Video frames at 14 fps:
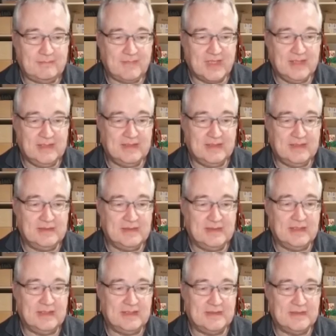in there,
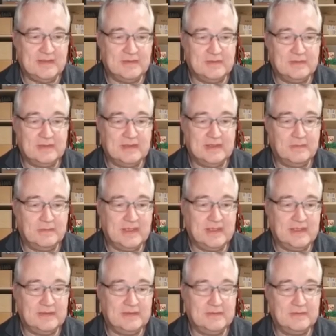and there is no other way
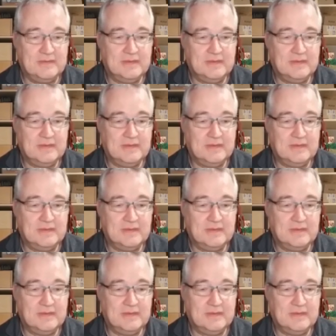to